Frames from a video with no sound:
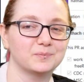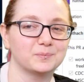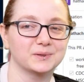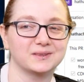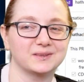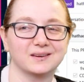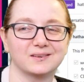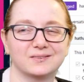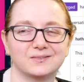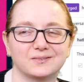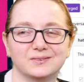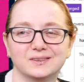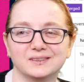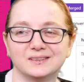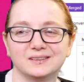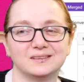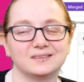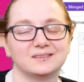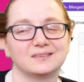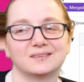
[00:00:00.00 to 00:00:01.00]
but they
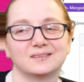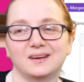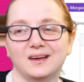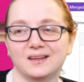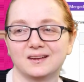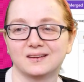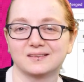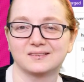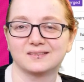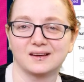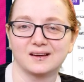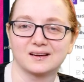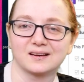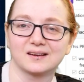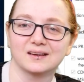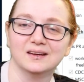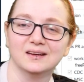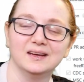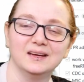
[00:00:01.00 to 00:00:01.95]
really kind of suck.